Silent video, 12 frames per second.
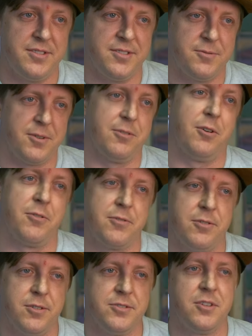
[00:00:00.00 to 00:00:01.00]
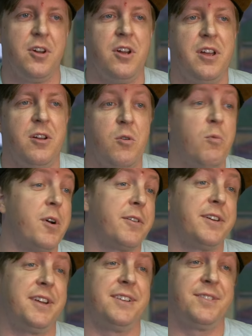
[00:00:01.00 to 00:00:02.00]
since we're locals,
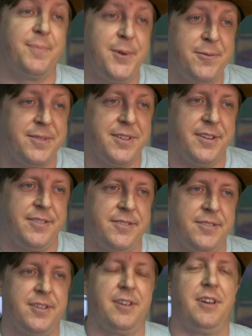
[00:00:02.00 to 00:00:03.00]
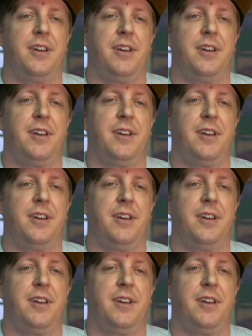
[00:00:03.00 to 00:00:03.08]
where can I smoke this?